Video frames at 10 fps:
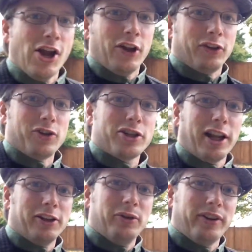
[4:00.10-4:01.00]
So just
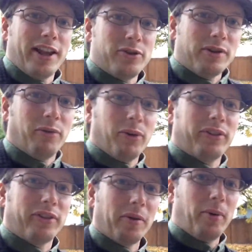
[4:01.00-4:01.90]
like losing that tree
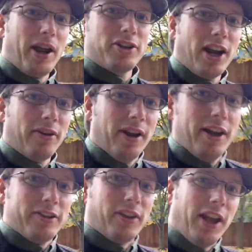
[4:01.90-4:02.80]
forced us to branch out
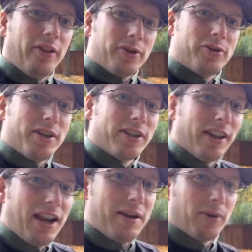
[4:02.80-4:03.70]
to the other trees in
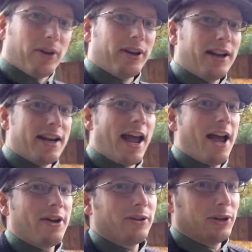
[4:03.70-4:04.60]
the neighborhood,
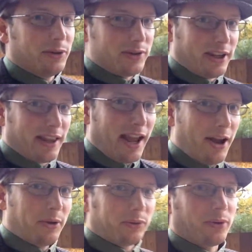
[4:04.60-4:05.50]
now losing the
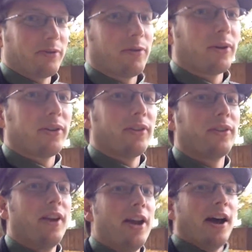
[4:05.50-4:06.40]
house sort of
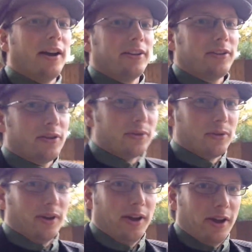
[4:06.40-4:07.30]
forces us
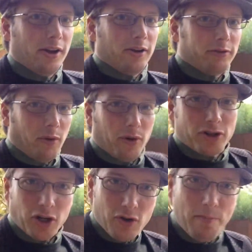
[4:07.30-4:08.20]
to
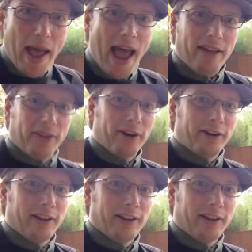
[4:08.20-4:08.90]
forge a new path in our